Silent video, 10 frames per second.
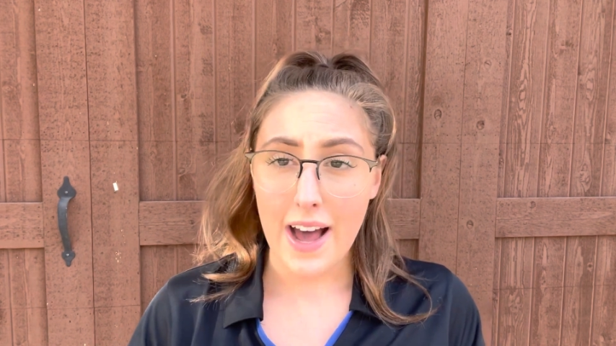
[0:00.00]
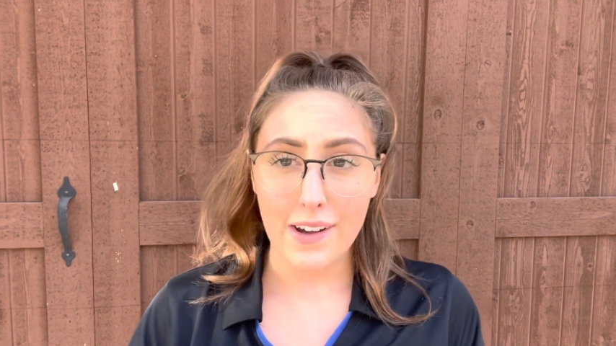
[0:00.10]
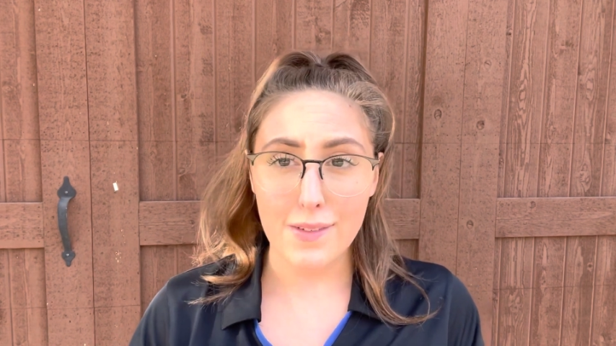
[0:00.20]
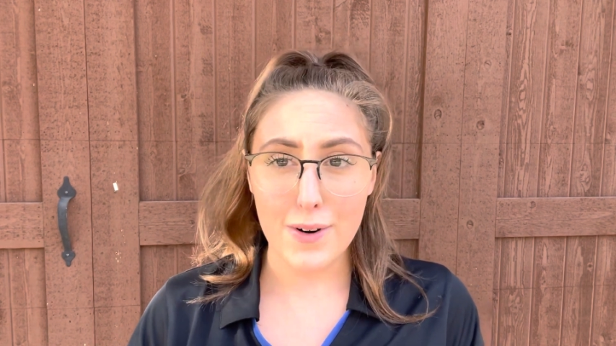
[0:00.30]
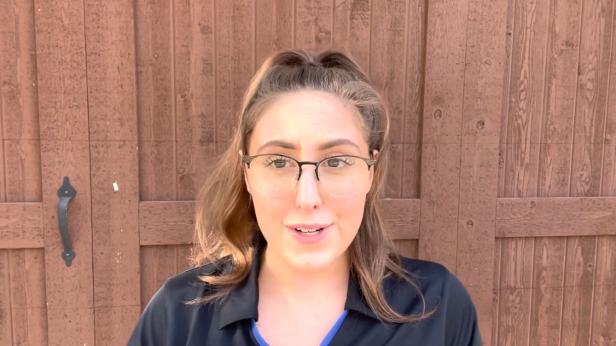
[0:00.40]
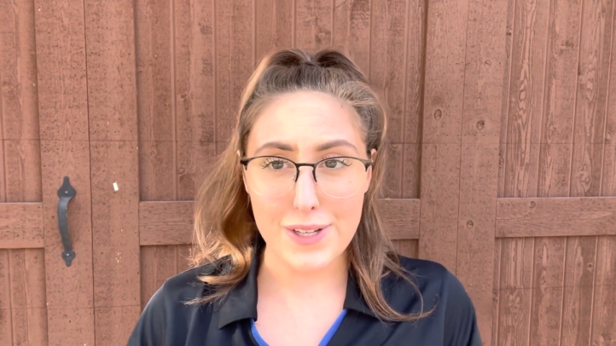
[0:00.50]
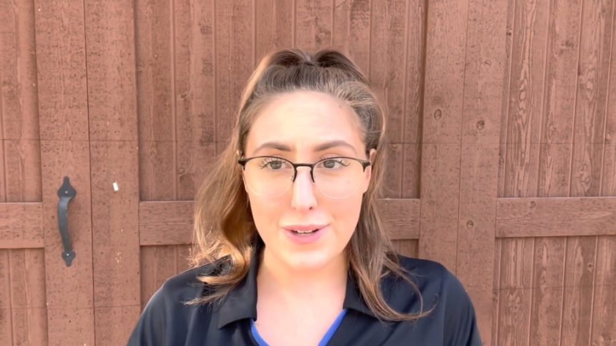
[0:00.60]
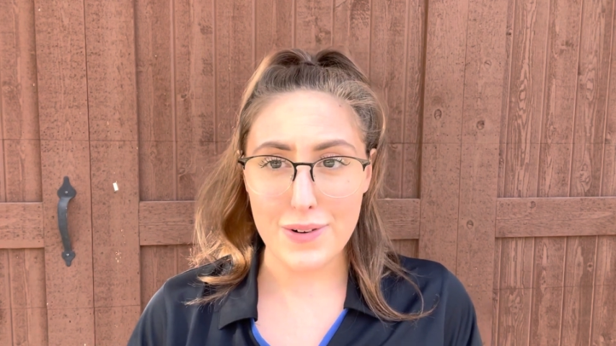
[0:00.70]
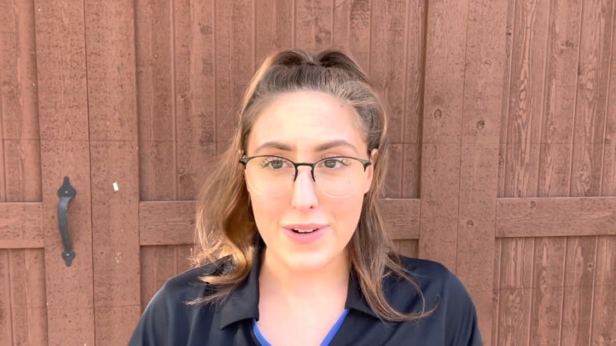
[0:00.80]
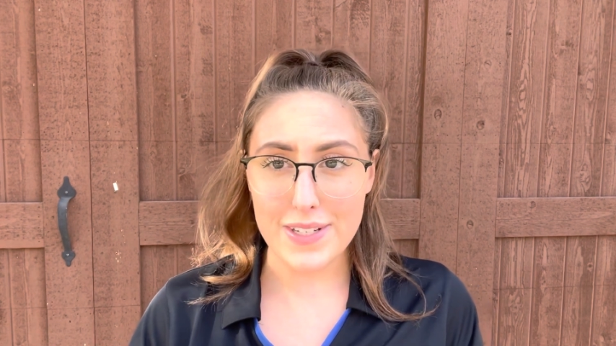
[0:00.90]
I look forward
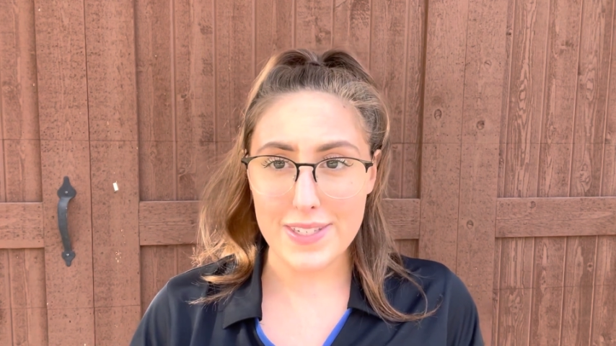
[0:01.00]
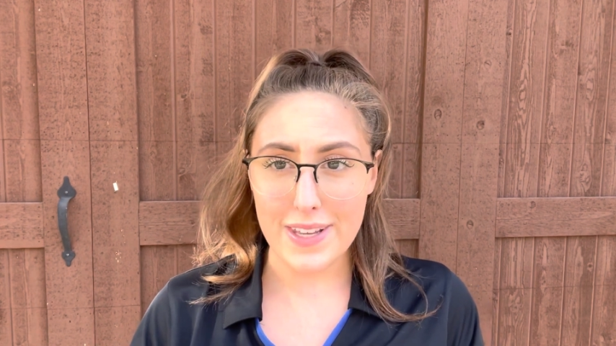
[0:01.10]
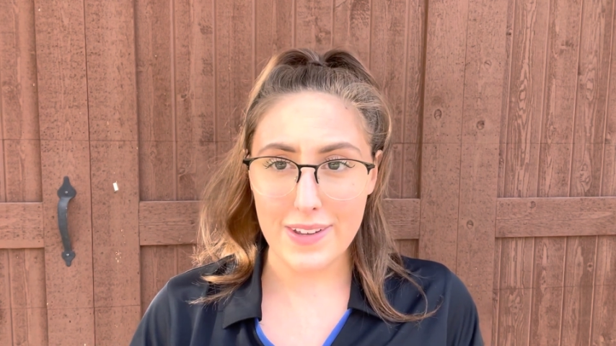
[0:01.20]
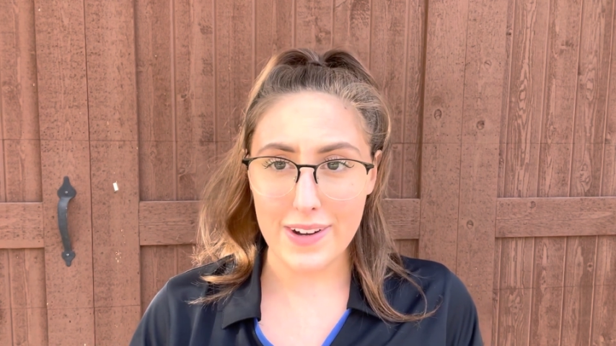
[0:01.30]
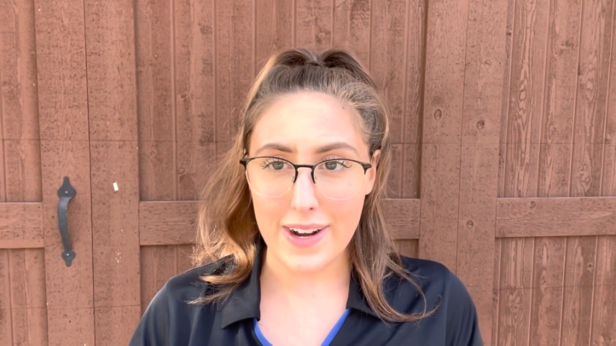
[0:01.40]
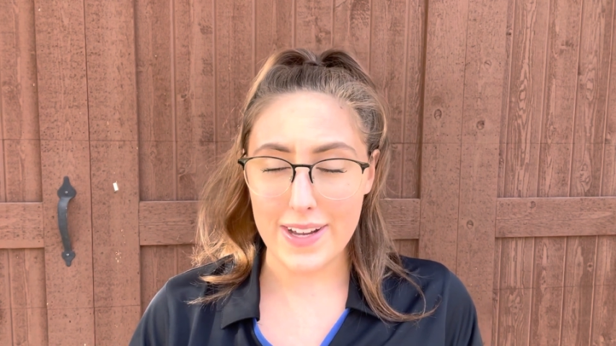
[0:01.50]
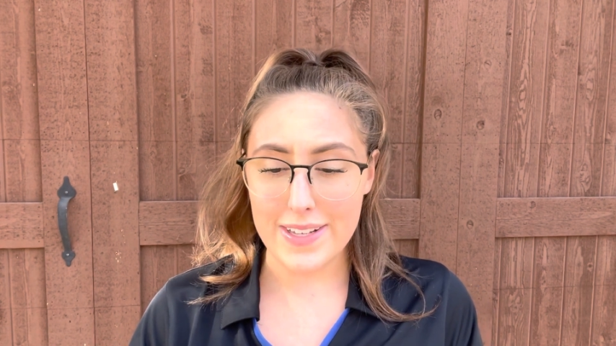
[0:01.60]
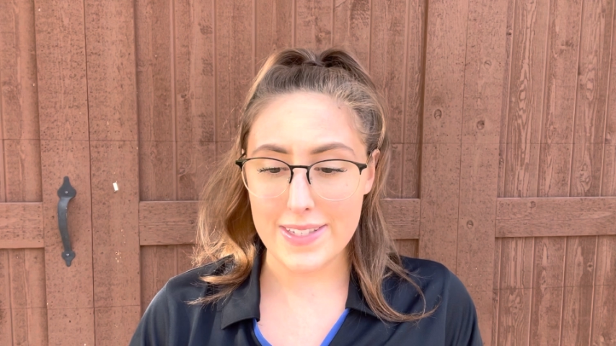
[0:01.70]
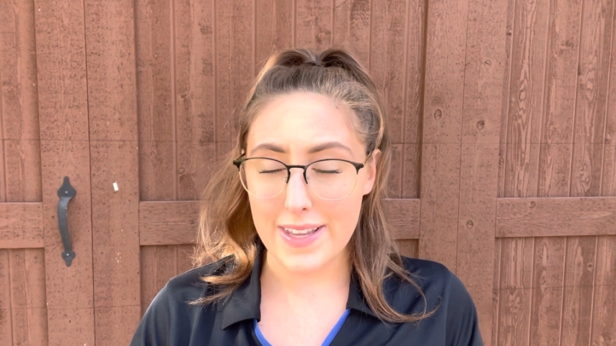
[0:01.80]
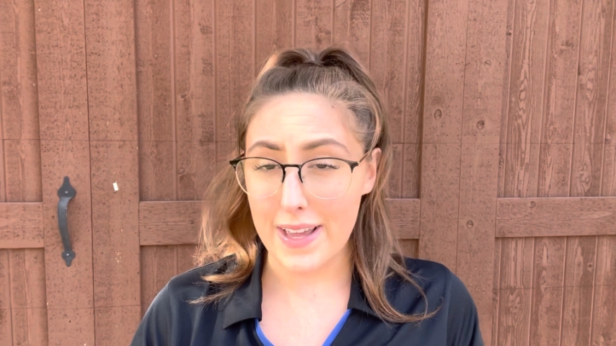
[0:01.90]
to seeing you
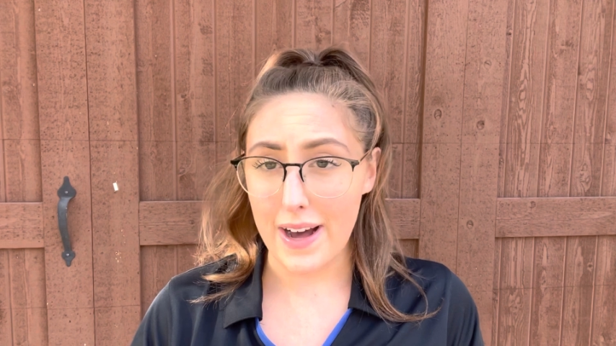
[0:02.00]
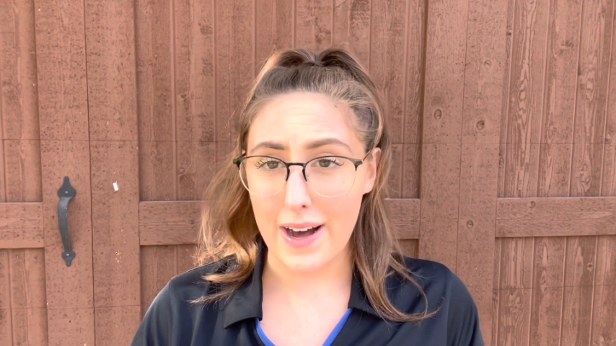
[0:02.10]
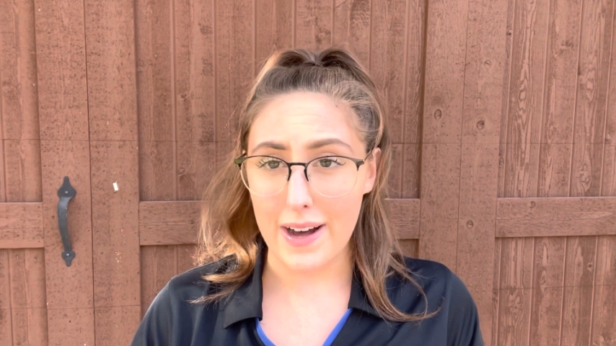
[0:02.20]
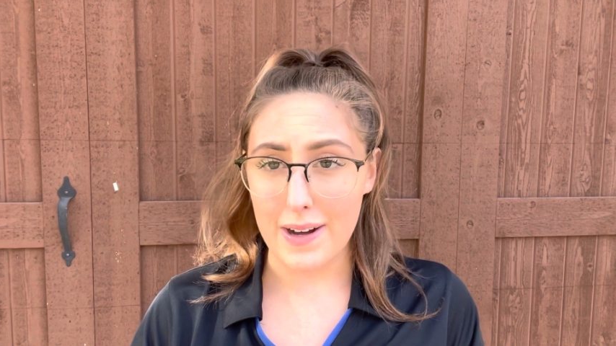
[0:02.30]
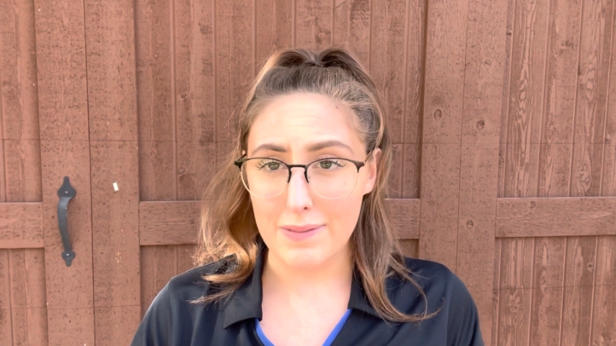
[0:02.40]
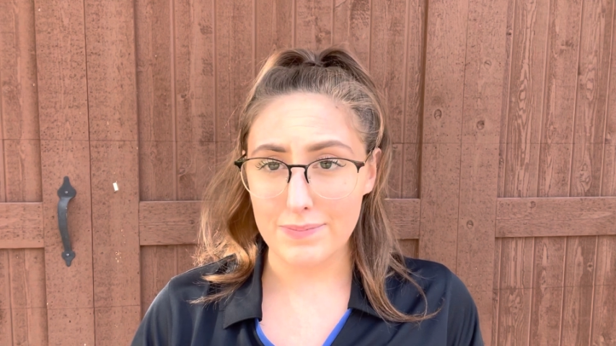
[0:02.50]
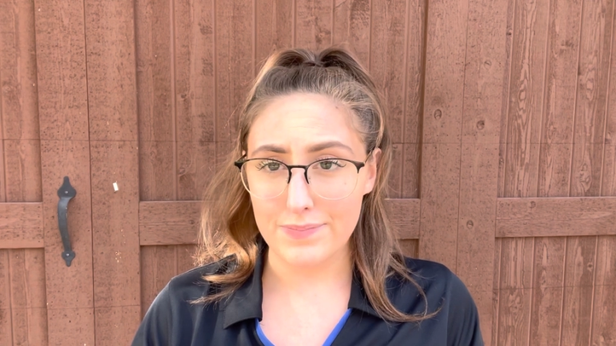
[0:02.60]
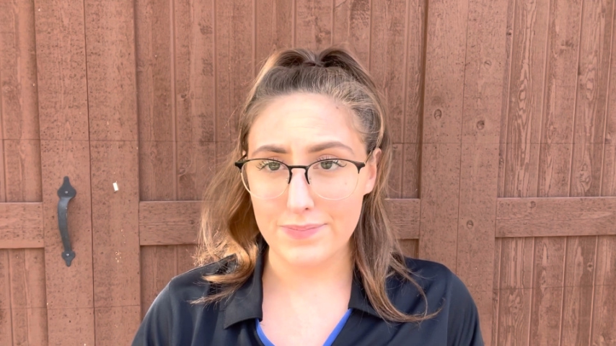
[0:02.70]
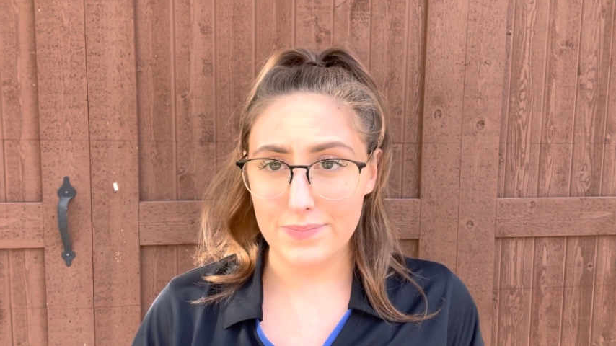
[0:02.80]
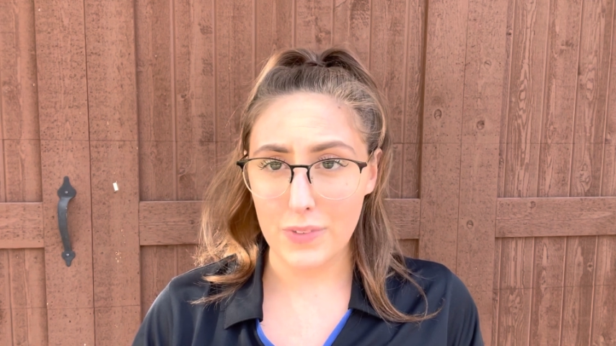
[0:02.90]
guys um,